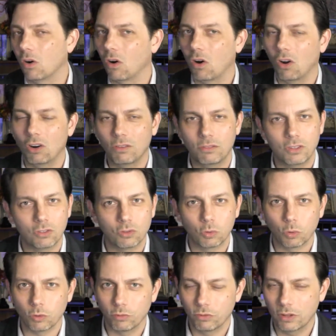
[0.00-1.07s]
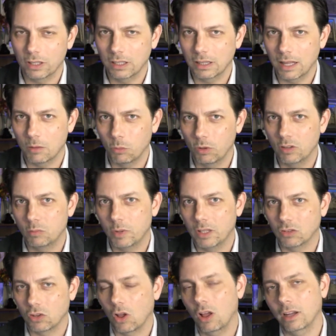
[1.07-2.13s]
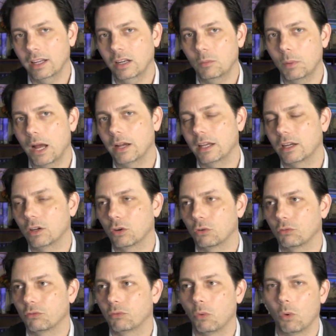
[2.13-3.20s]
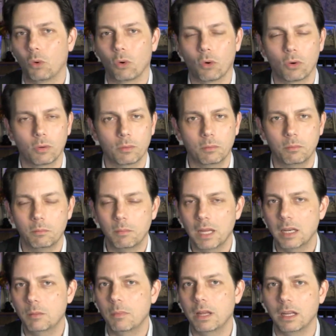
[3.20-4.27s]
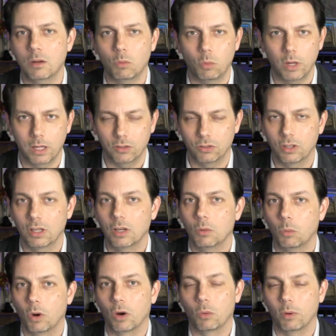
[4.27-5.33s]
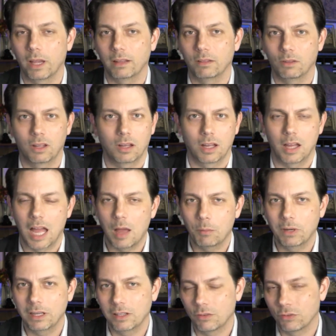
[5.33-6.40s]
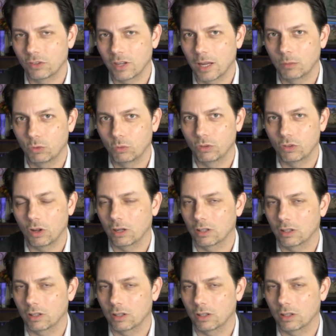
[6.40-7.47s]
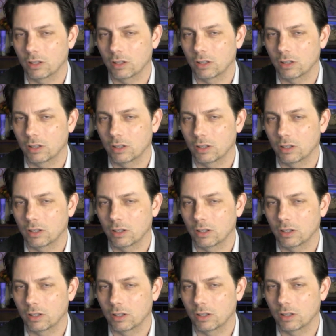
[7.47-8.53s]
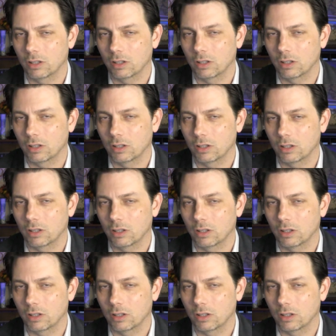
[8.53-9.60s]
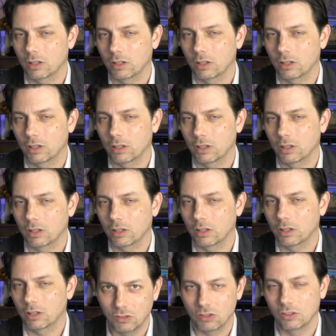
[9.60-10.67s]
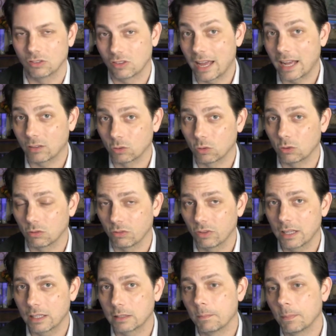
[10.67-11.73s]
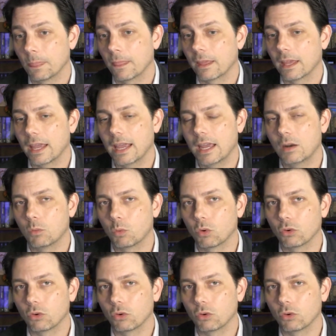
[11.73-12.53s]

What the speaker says: all of this sort of thing that we've been talking about here for many, many weeks, where how many different times we talked about accessing other universes, accessing other dimensions, that sort of thing. And we're